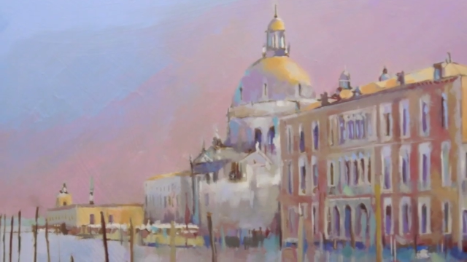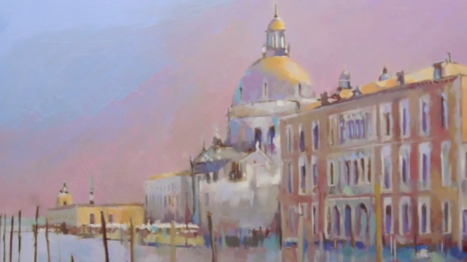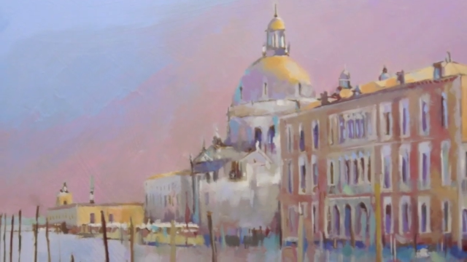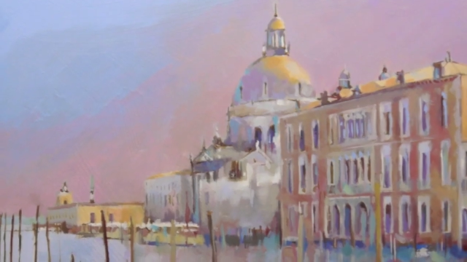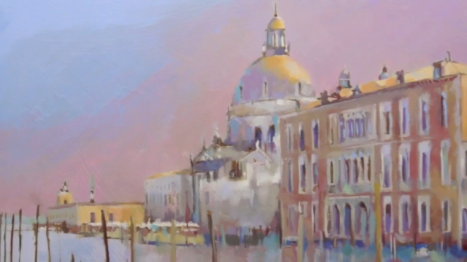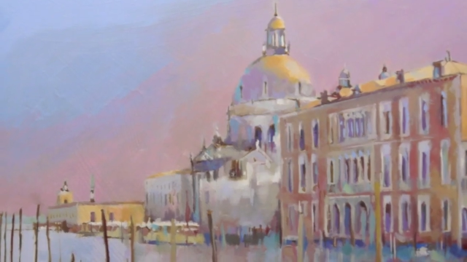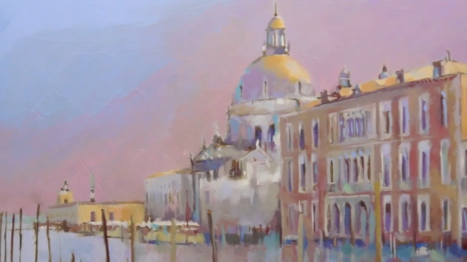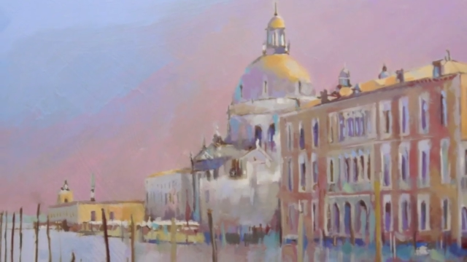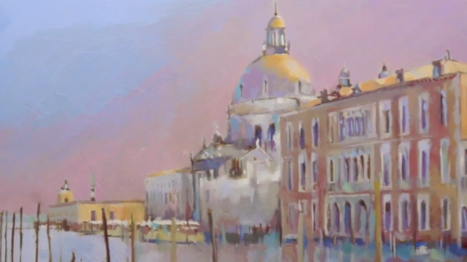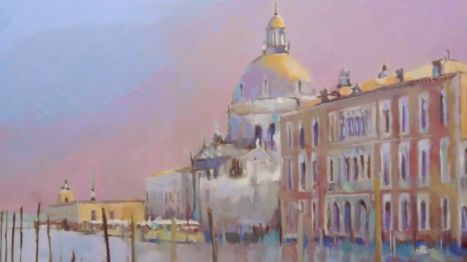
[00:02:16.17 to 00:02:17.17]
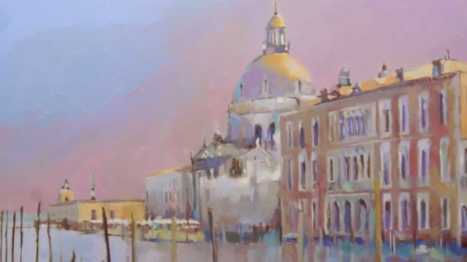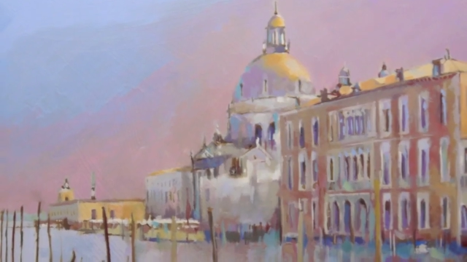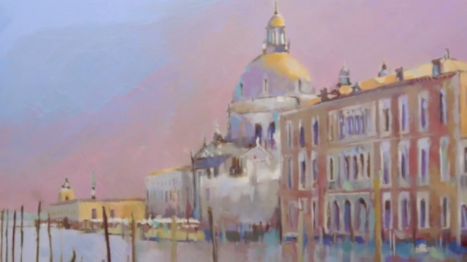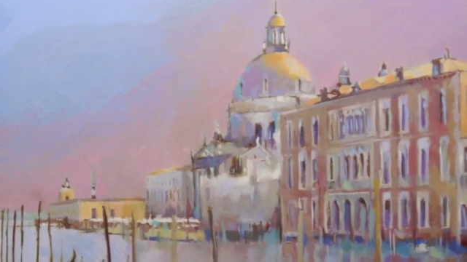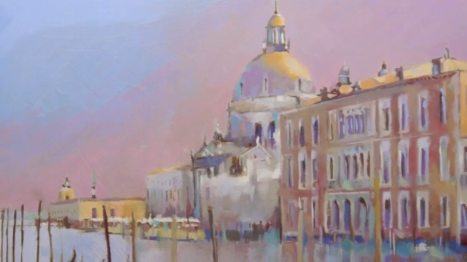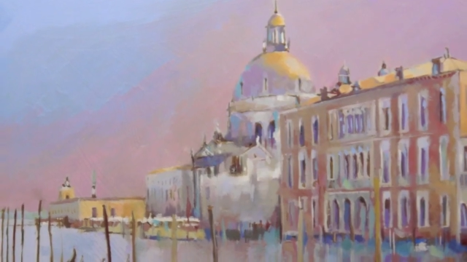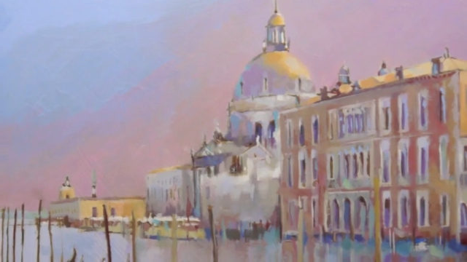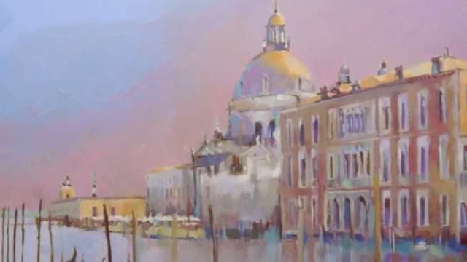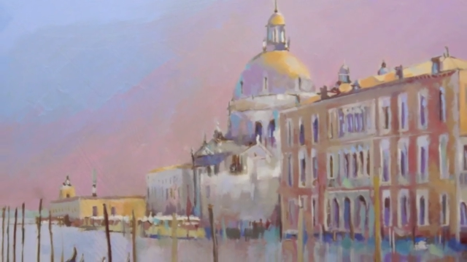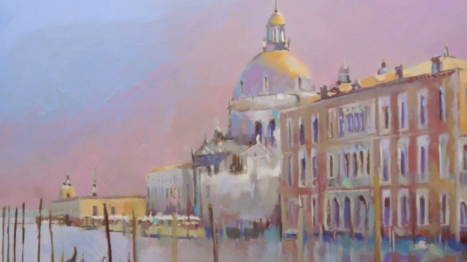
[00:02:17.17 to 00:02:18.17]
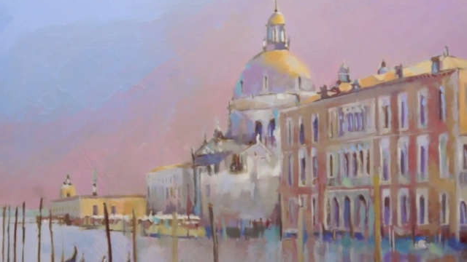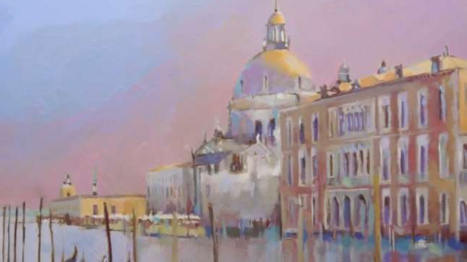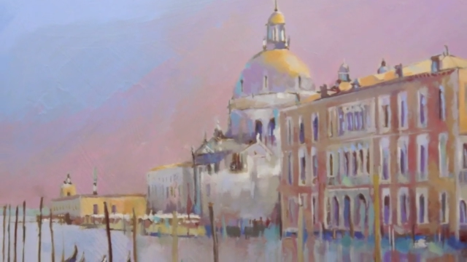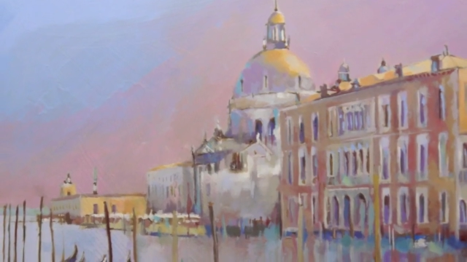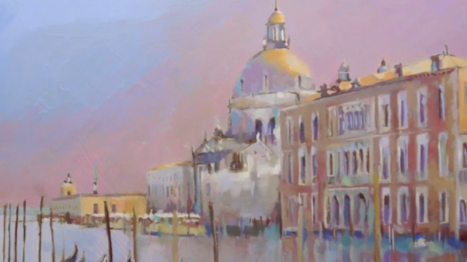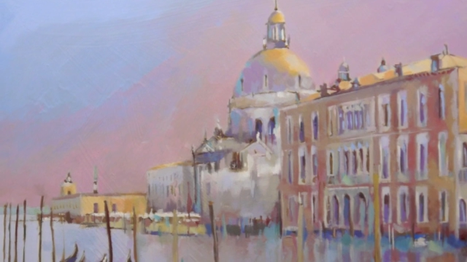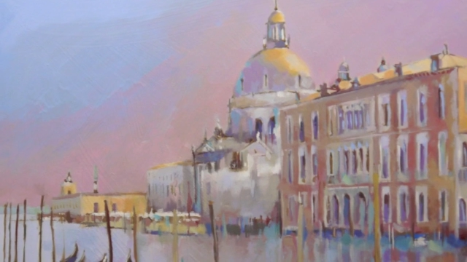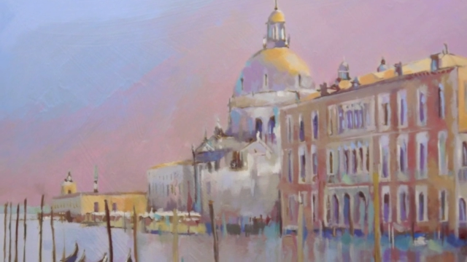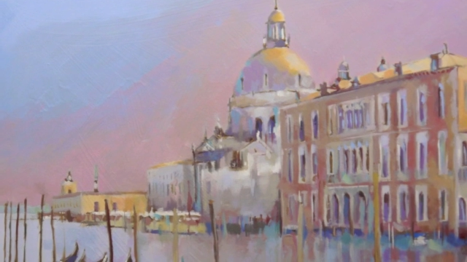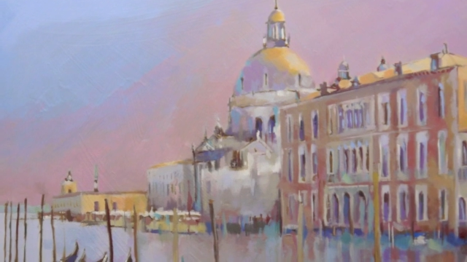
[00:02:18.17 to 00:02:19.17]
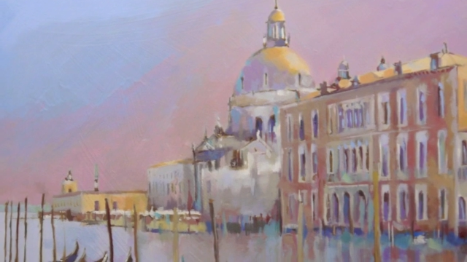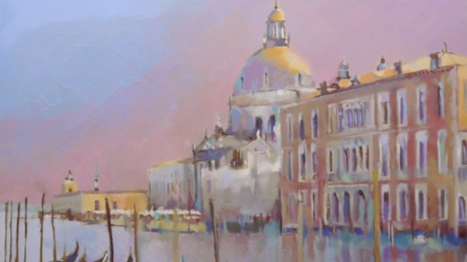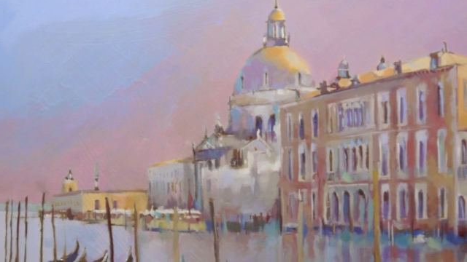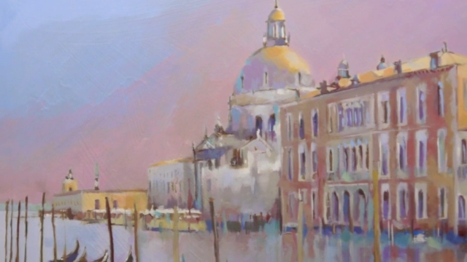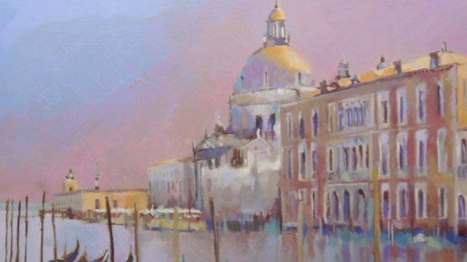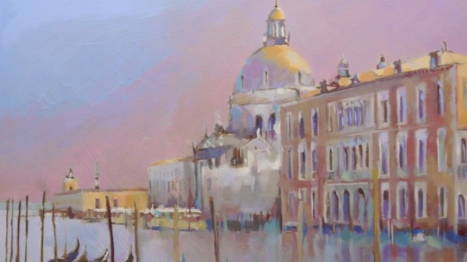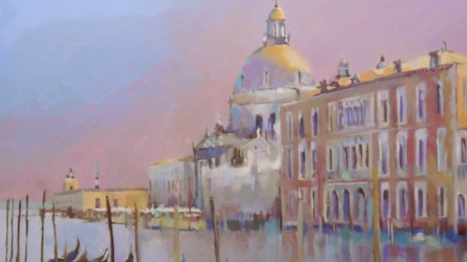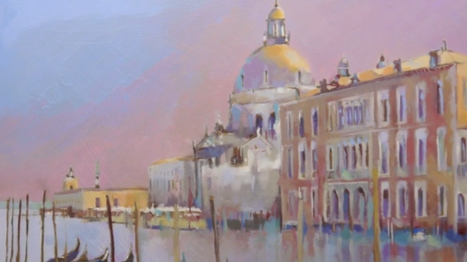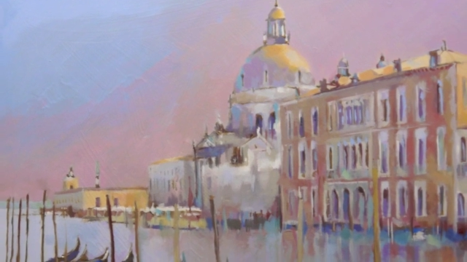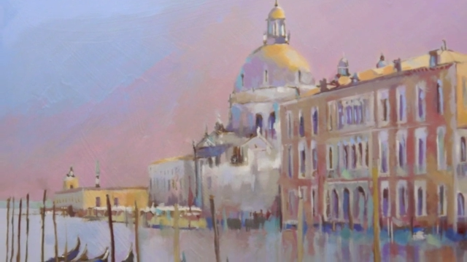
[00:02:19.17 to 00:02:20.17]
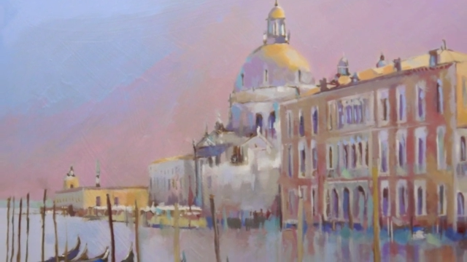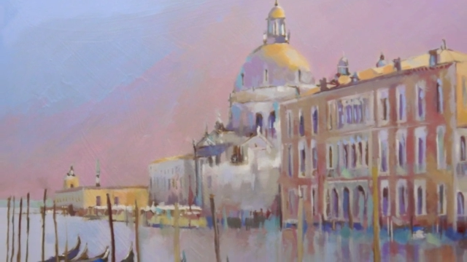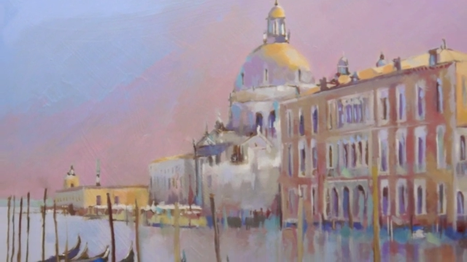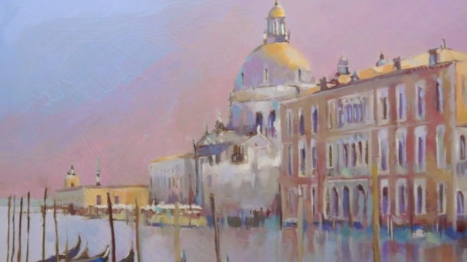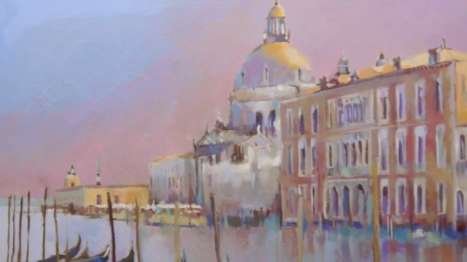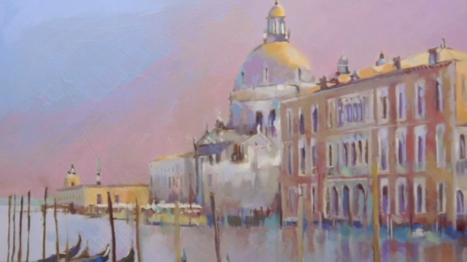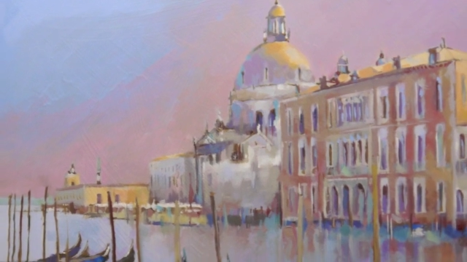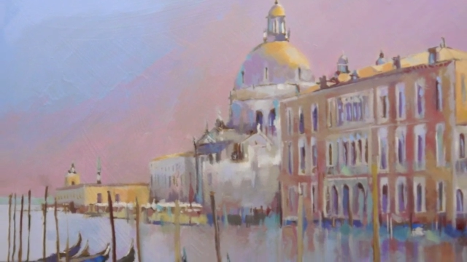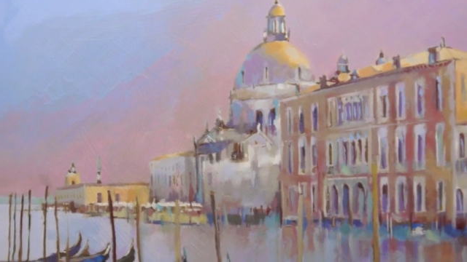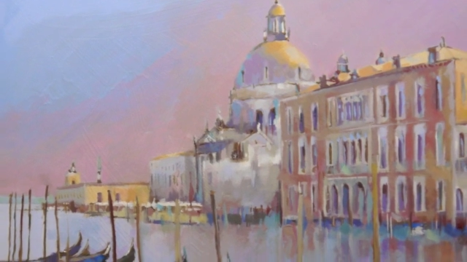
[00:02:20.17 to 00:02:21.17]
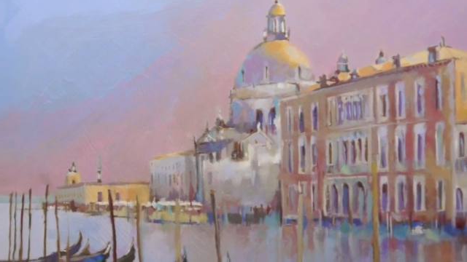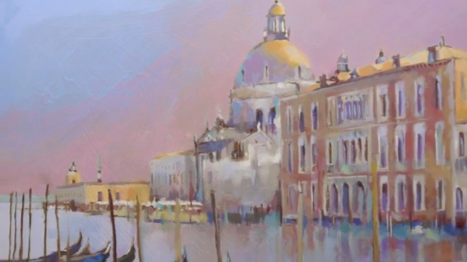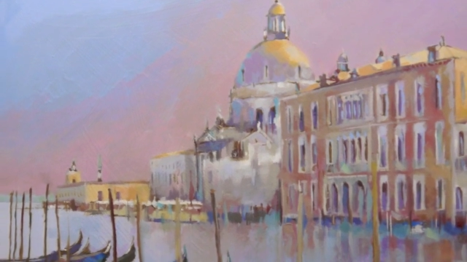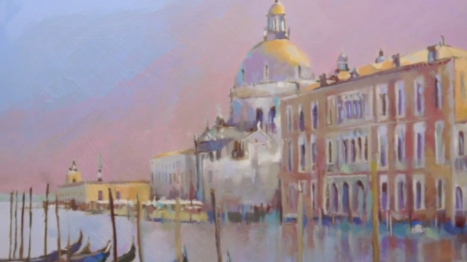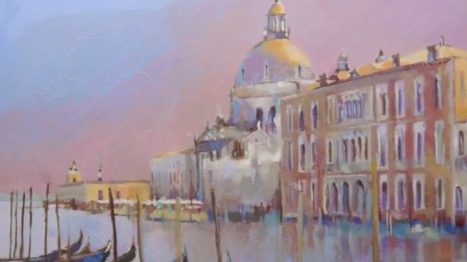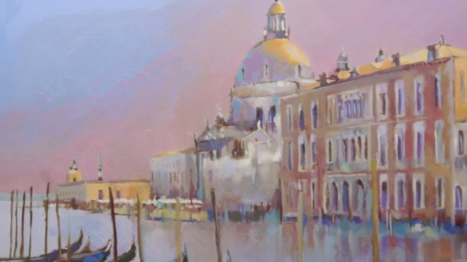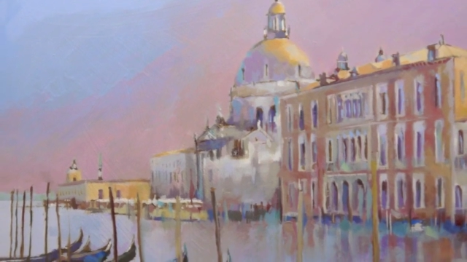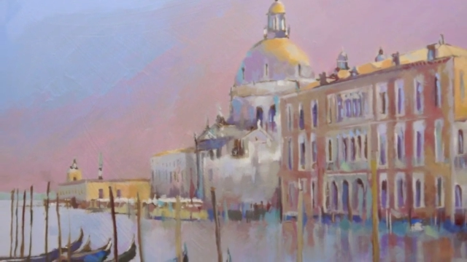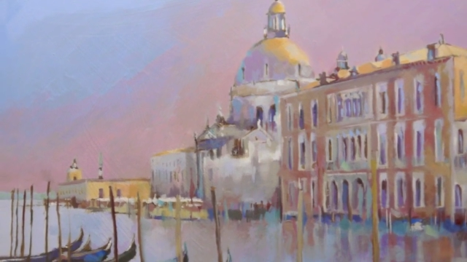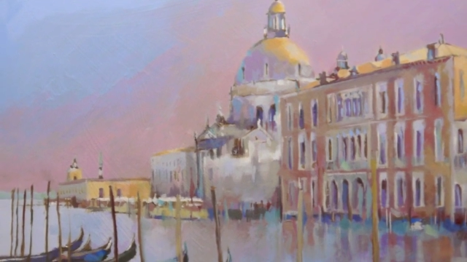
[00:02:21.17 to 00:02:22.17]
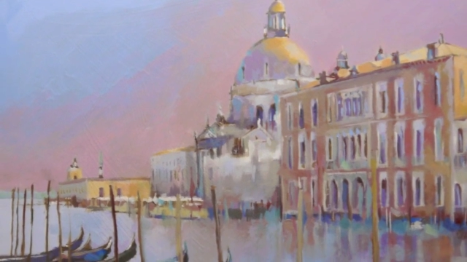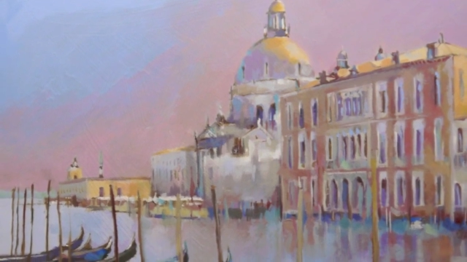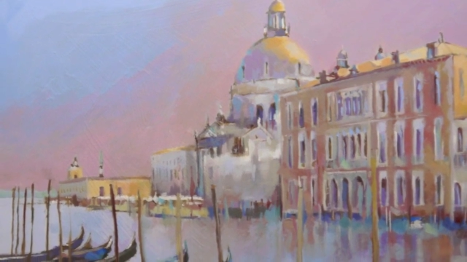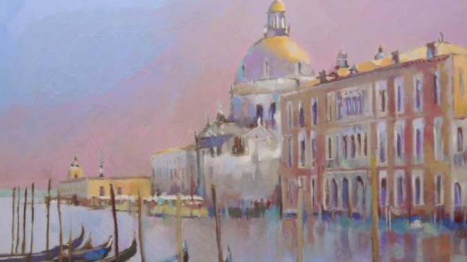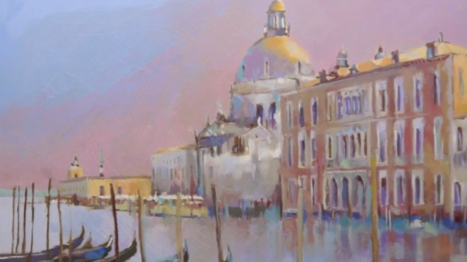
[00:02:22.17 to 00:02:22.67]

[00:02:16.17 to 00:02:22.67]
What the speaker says: [unreadable: no face in view]